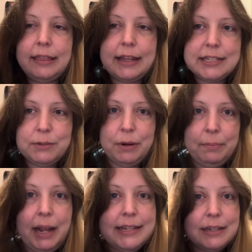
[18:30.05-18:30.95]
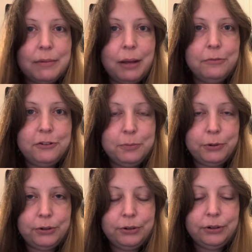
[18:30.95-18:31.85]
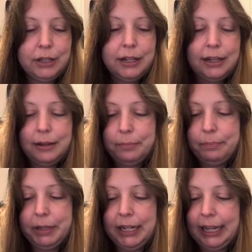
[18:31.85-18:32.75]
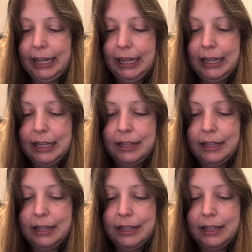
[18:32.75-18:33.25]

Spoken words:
that's the one place I'm comfortable, but like